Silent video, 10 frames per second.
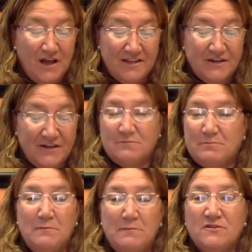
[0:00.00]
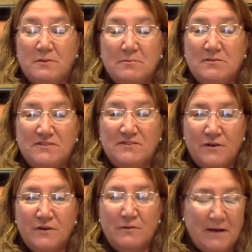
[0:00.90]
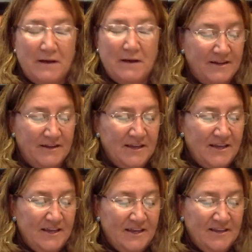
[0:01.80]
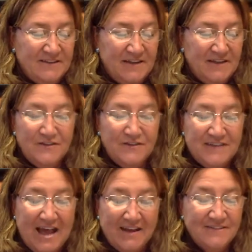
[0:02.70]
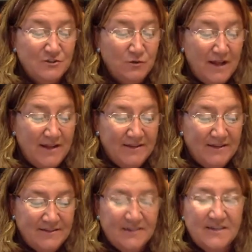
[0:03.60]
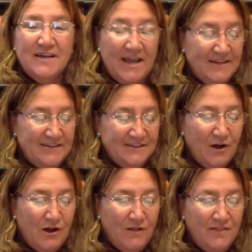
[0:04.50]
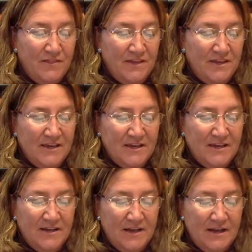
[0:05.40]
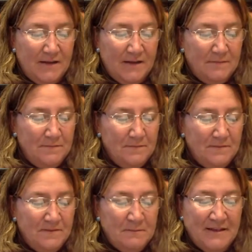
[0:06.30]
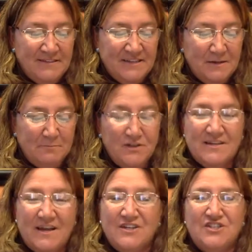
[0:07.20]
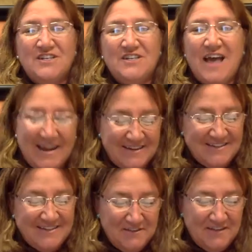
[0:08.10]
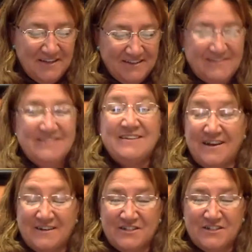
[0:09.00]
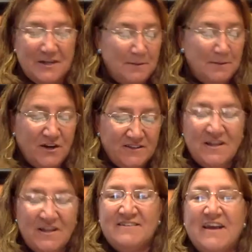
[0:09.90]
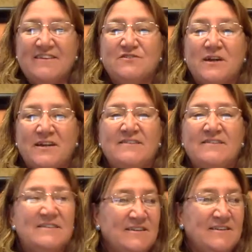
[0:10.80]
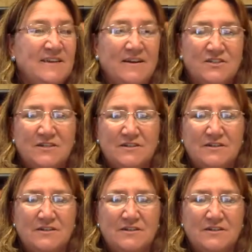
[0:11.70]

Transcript: of years, but most people don't know about it, is another tax credit, and it's called the Domestic Production Activities Deduction. I'm sorry, it's not a tax credit, it's a deduction.